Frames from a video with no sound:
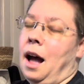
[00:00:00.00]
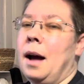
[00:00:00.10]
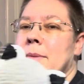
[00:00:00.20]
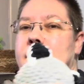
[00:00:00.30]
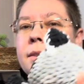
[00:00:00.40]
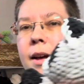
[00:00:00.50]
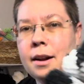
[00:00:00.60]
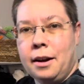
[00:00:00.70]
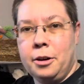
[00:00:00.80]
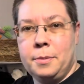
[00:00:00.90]
still not
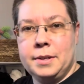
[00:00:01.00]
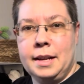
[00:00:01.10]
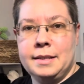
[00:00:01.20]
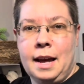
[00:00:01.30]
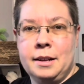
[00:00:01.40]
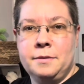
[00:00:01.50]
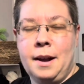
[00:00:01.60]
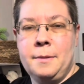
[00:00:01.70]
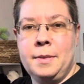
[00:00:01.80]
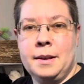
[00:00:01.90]
100%
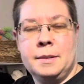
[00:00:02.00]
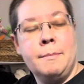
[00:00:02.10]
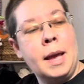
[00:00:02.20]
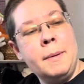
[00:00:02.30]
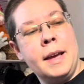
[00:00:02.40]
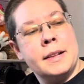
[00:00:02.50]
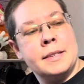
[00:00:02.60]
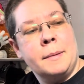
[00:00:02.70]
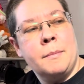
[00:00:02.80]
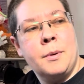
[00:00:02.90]
satisfied with this. Maybe at
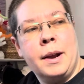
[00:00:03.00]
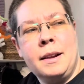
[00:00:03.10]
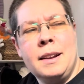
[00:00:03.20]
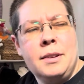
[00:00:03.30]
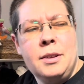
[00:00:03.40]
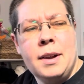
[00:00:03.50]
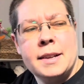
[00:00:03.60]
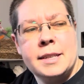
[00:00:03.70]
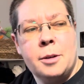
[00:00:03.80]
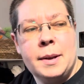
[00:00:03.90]
some point, you guys
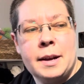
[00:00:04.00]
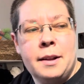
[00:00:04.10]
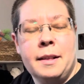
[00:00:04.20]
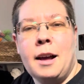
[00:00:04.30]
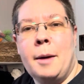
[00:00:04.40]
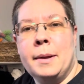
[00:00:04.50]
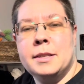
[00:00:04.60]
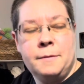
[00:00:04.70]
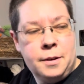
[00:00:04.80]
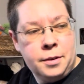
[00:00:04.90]
tell me down in the comments
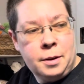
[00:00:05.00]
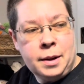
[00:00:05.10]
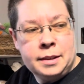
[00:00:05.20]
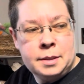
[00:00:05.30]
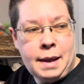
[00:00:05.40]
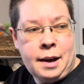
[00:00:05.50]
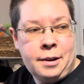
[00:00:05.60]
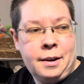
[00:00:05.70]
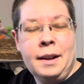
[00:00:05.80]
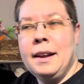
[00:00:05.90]
if you really want this
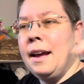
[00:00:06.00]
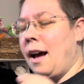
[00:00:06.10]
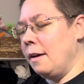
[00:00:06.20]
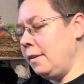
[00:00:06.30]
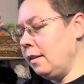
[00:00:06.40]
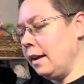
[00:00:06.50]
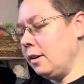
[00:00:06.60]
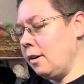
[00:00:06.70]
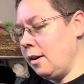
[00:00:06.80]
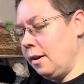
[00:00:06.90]
pattern. I feel like
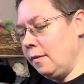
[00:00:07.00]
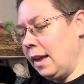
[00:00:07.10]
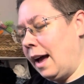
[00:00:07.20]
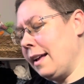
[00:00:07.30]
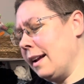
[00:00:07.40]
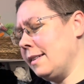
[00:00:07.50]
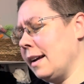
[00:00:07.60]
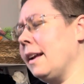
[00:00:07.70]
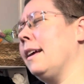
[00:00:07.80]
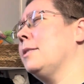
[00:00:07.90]
I kind of
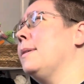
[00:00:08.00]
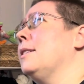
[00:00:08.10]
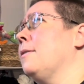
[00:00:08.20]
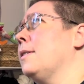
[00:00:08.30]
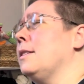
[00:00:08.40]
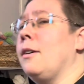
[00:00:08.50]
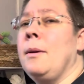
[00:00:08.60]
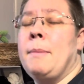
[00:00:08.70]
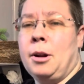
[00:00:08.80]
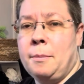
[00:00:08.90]
second guess myself because there are
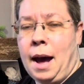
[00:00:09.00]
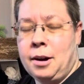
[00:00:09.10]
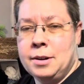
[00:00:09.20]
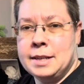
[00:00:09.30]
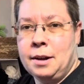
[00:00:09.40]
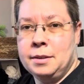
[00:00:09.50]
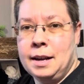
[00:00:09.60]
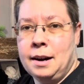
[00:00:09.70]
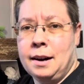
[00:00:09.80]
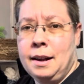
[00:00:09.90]
better patterns out
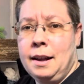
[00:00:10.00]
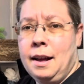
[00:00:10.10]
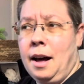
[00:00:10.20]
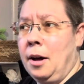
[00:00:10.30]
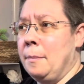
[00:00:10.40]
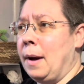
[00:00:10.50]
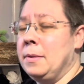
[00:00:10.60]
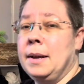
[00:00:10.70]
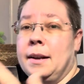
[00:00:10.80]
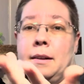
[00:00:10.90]
there. I
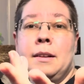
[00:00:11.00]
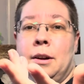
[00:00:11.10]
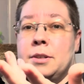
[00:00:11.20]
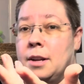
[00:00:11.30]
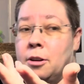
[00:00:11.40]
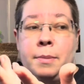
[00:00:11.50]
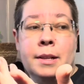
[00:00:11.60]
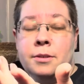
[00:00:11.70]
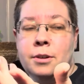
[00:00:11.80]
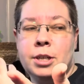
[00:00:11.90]
think, Snuggle
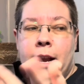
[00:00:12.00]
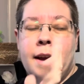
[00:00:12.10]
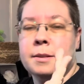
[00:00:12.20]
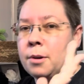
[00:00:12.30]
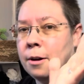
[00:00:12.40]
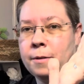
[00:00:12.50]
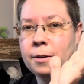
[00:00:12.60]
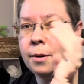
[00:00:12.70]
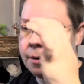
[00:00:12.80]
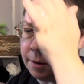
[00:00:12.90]
Beans Crochet has a perfect
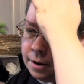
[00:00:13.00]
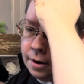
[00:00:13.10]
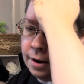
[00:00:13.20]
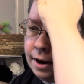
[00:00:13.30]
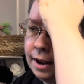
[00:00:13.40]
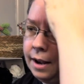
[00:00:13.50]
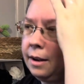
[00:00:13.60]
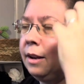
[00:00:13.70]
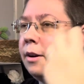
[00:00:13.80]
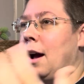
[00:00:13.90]
one where,
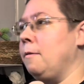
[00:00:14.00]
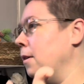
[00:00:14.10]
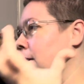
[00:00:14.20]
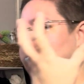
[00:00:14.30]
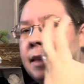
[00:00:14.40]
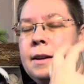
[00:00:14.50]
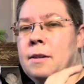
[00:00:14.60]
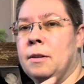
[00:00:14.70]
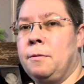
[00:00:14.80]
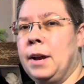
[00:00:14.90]
I feel like
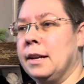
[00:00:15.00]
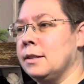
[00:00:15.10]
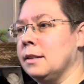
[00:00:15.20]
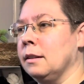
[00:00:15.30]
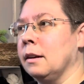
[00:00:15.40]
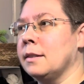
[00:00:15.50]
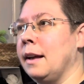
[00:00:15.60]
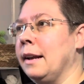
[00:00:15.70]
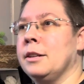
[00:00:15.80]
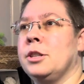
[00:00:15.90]
the face looks
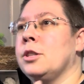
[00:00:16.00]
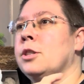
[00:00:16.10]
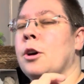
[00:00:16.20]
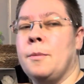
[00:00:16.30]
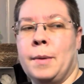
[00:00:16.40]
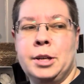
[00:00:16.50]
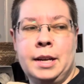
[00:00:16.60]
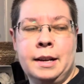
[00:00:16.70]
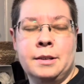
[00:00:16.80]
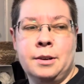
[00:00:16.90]
like it's just so much
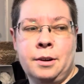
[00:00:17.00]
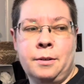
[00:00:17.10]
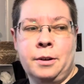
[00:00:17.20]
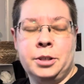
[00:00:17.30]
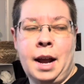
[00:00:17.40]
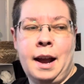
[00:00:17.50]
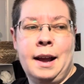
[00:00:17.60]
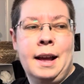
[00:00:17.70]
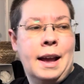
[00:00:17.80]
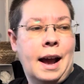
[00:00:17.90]
easier to crochet.
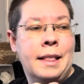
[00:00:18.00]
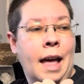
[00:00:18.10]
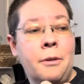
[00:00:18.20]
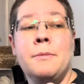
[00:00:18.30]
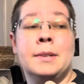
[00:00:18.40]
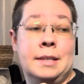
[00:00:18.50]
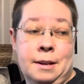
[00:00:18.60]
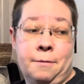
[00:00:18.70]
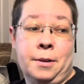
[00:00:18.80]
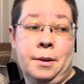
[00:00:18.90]
And that one was
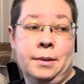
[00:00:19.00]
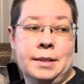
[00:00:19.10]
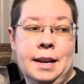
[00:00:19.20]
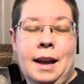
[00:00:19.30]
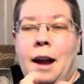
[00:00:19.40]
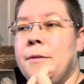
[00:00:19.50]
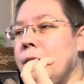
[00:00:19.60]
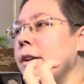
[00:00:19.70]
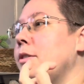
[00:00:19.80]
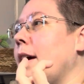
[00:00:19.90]
difficult. I
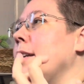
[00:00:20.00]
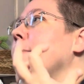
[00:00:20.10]
really tried to